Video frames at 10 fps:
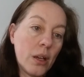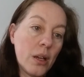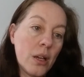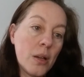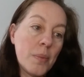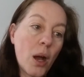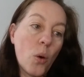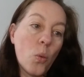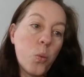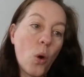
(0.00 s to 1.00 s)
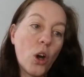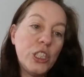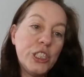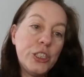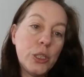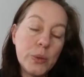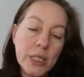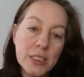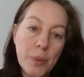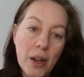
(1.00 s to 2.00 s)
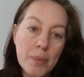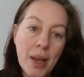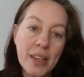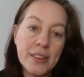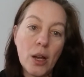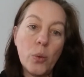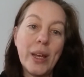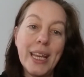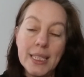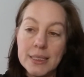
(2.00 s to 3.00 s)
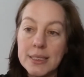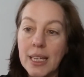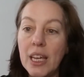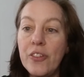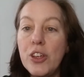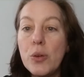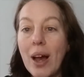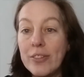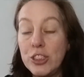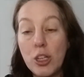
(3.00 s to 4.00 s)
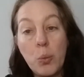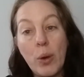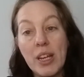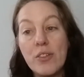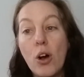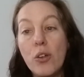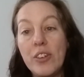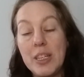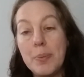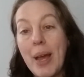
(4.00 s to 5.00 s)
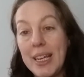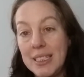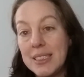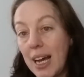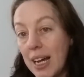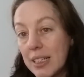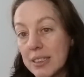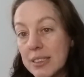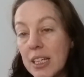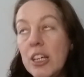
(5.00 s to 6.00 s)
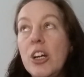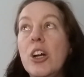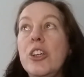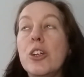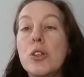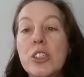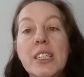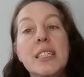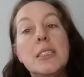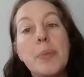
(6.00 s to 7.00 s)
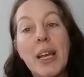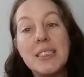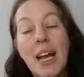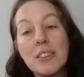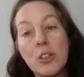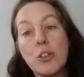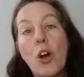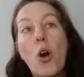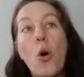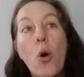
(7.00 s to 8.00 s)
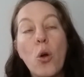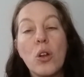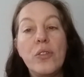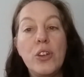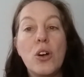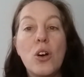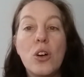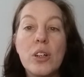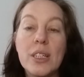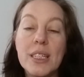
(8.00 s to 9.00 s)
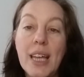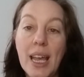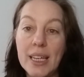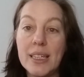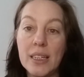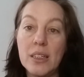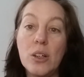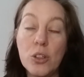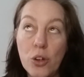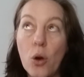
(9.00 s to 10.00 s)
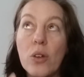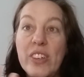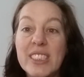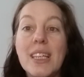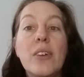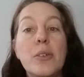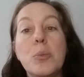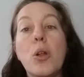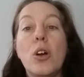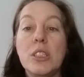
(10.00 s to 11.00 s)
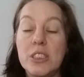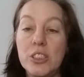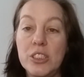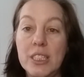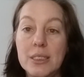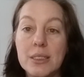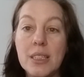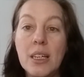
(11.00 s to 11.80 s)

what you do need to bear in mind though is if you have a job where you're already paying tax, you're going to need to pay tax on all of your self-employed earnings.